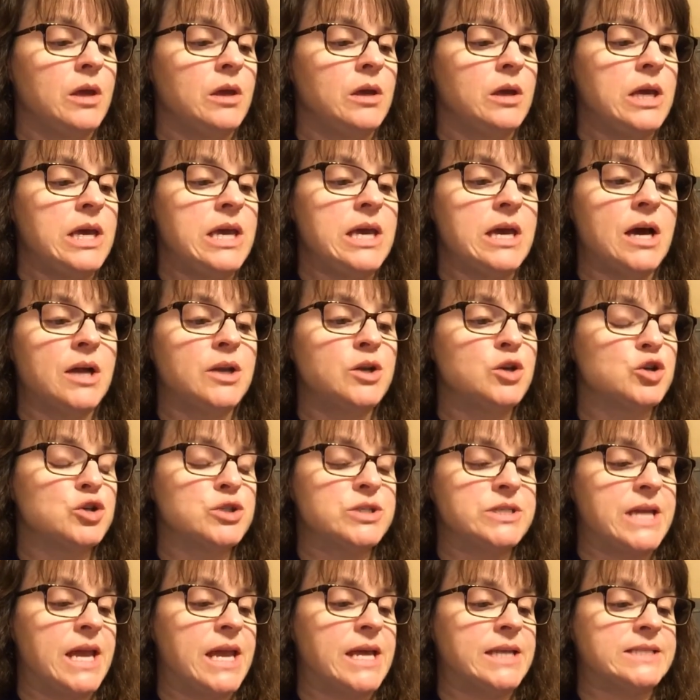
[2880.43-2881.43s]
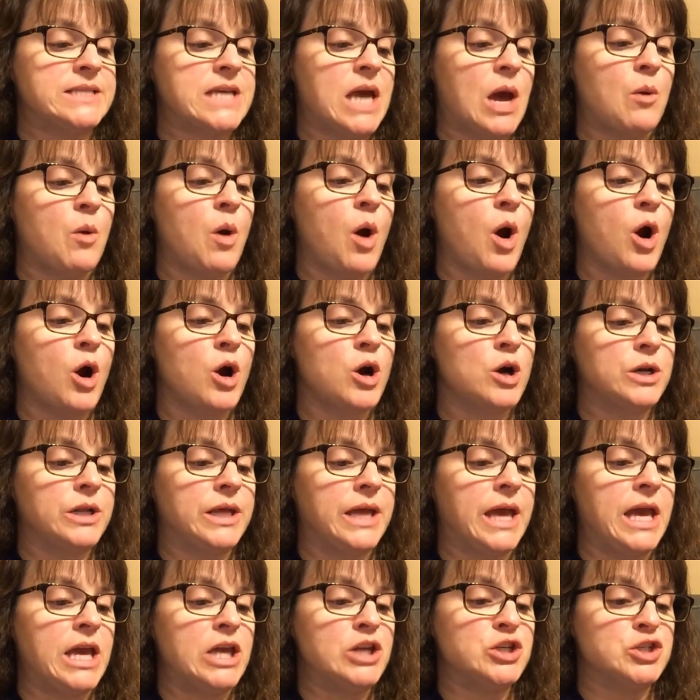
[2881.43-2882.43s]
He understands how hard
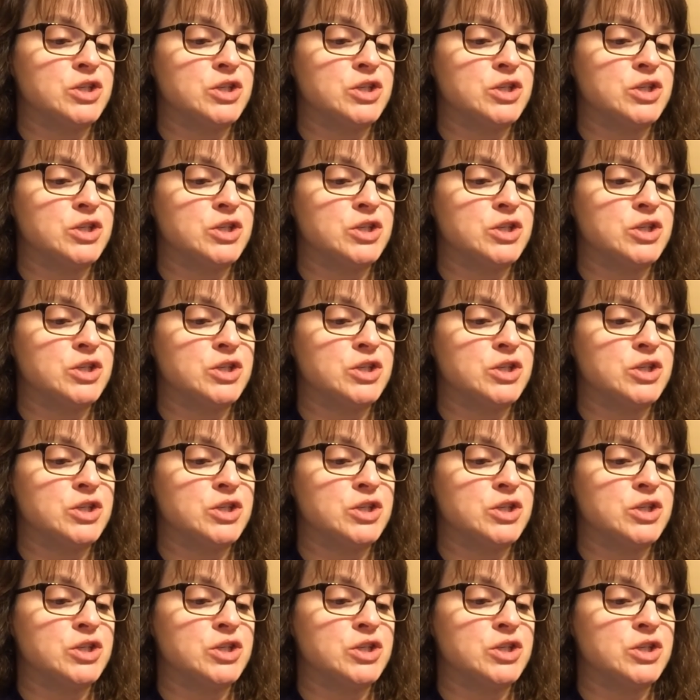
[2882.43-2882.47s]
Gage